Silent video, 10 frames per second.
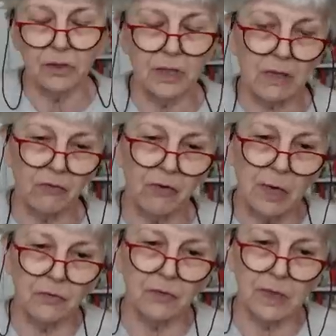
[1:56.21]
that
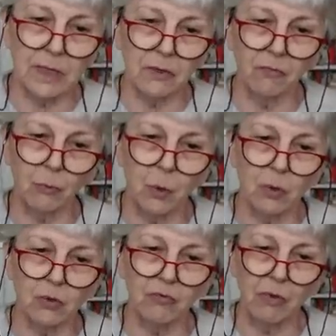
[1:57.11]
side of things
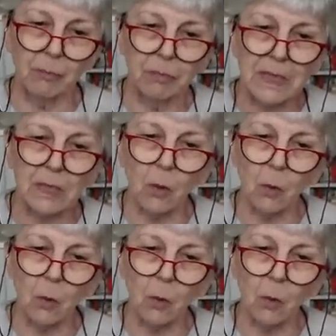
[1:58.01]
works a bit